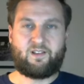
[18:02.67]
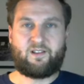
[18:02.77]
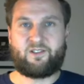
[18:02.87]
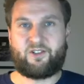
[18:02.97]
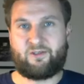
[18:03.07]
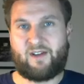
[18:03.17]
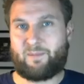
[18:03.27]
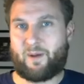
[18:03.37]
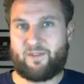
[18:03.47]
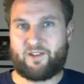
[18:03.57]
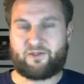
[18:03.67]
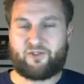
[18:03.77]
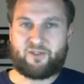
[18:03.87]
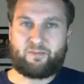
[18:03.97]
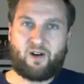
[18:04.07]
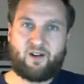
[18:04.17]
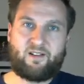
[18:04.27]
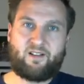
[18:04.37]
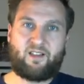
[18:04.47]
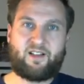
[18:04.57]
So to wrap up this first part,
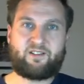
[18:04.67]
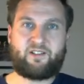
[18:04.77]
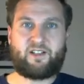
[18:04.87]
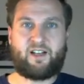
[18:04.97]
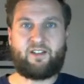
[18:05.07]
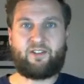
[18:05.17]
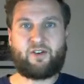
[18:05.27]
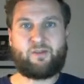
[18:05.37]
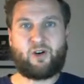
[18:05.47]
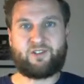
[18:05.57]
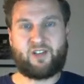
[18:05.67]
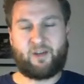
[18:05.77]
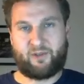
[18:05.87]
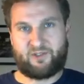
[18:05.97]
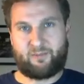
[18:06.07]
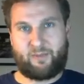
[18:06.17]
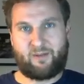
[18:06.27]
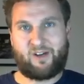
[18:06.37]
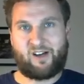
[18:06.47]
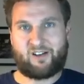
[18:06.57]
let's look at three more examples, but
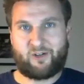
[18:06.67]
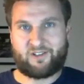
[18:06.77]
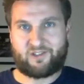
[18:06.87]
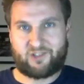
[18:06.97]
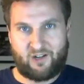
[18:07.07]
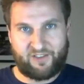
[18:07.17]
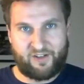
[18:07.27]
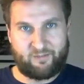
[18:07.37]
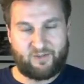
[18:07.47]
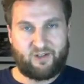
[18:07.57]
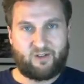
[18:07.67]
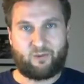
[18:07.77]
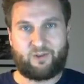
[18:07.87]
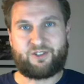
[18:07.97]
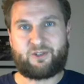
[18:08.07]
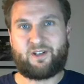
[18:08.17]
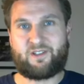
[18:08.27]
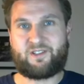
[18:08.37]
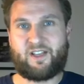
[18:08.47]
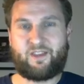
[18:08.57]
I'm not going to solve them. We're just going to
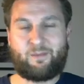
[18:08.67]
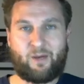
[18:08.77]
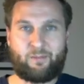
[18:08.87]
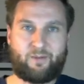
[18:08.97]
set them up.